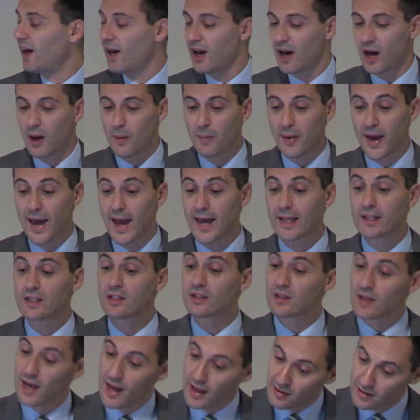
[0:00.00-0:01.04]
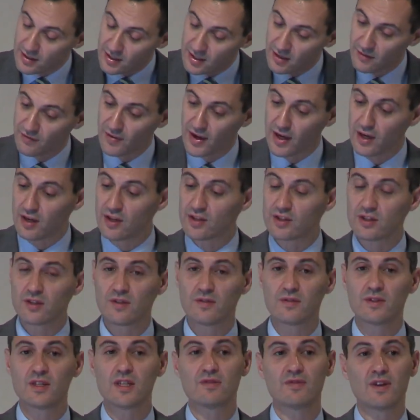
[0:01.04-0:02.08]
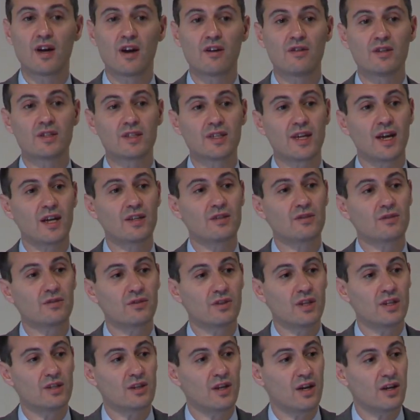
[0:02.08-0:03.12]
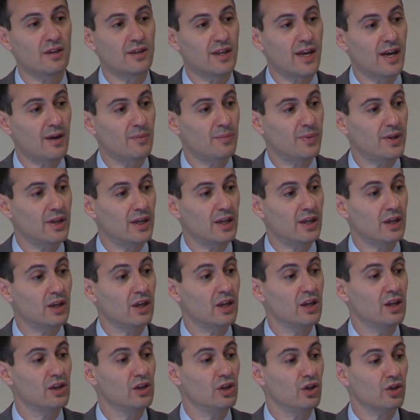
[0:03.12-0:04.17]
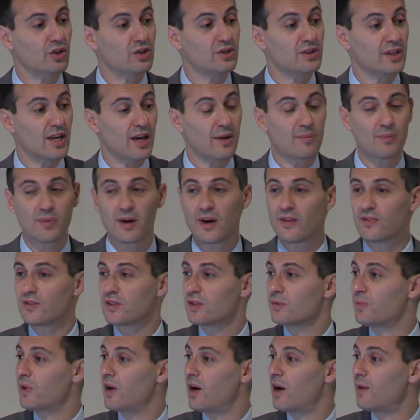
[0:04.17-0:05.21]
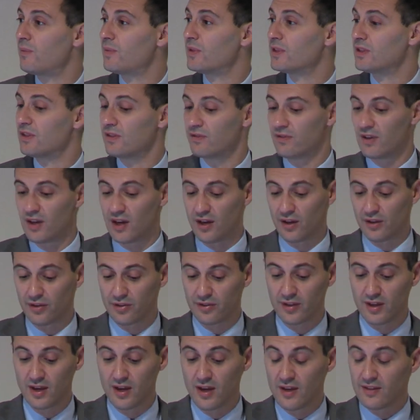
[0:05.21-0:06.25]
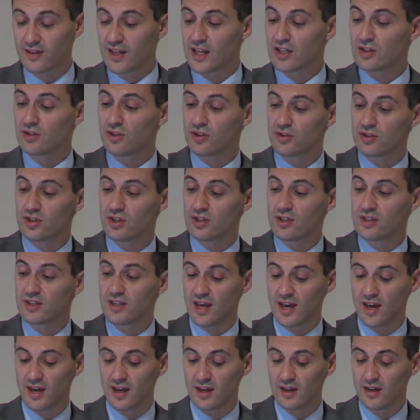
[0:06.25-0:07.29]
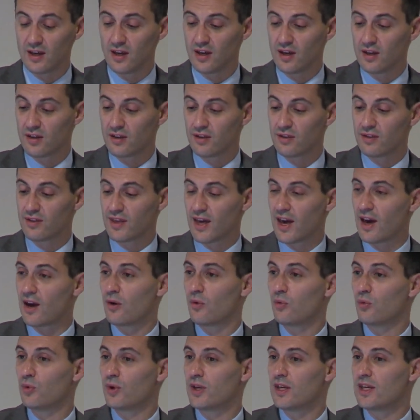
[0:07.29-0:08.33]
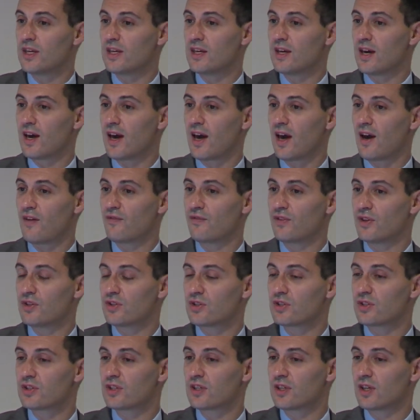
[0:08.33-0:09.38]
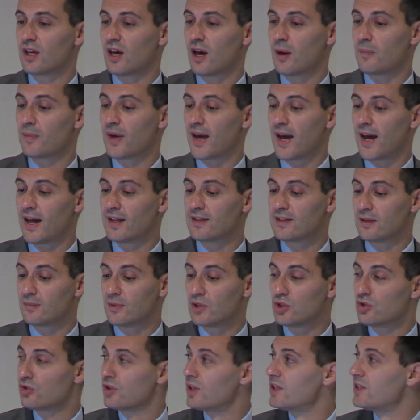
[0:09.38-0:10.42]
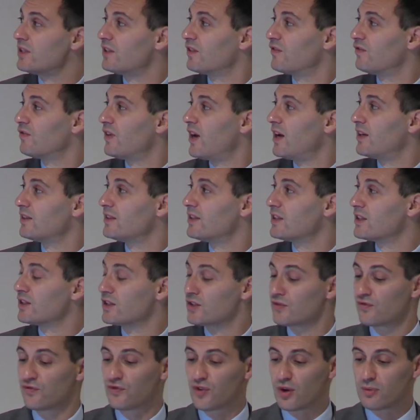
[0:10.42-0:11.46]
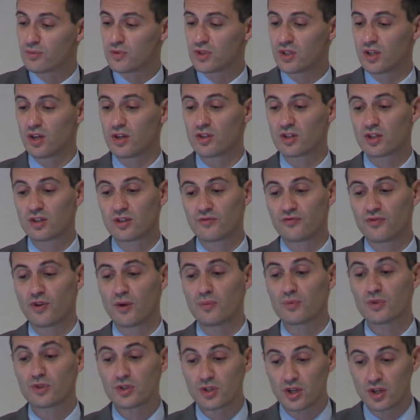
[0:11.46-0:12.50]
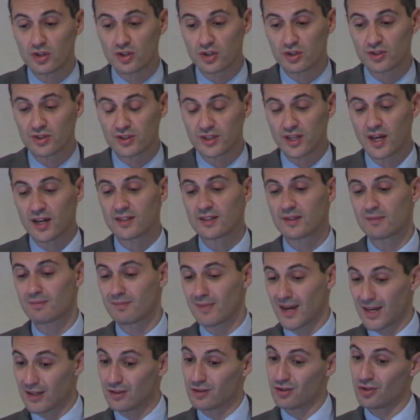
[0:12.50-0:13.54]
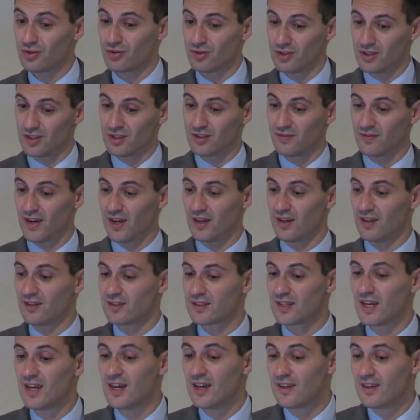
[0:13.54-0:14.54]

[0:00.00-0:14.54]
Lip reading: And surveillance of these various categories are now being looked at by the Department of Health. That's not to say that we haven't had some interesting findings from surgical site mandatory surveillance.